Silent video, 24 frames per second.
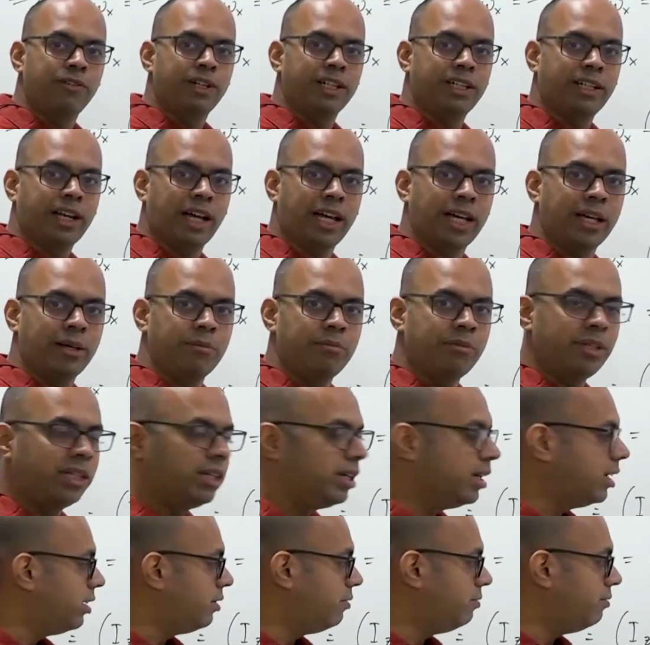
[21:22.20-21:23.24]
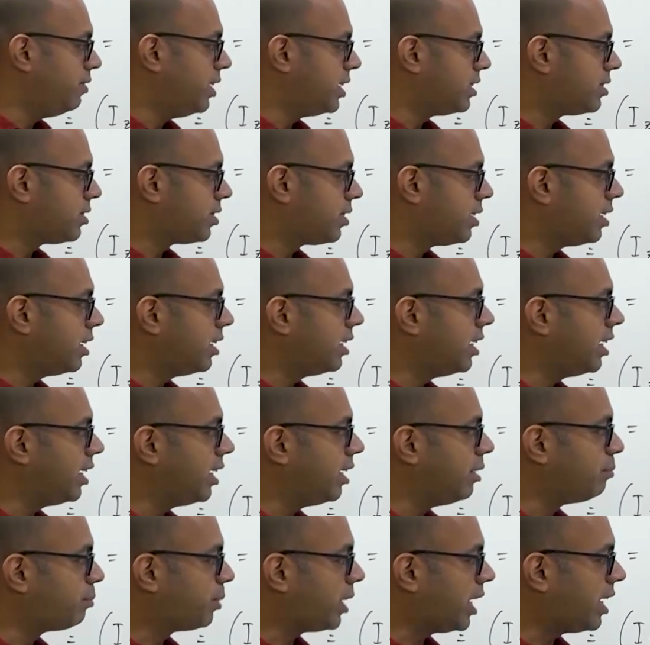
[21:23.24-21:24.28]
with time, which really
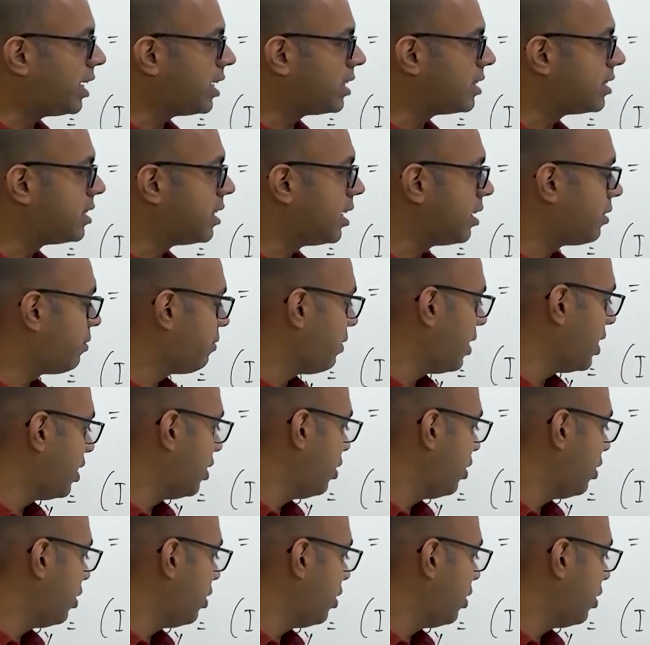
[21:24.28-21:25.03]
implies that when